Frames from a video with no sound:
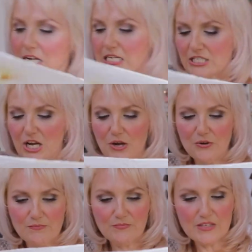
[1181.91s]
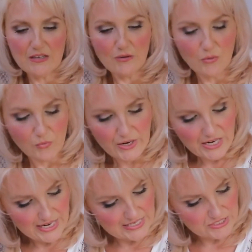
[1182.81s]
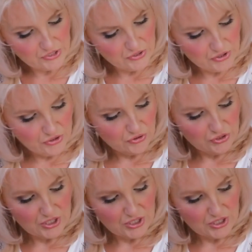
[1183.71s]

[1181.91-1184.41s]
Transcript: So when I had Susan on,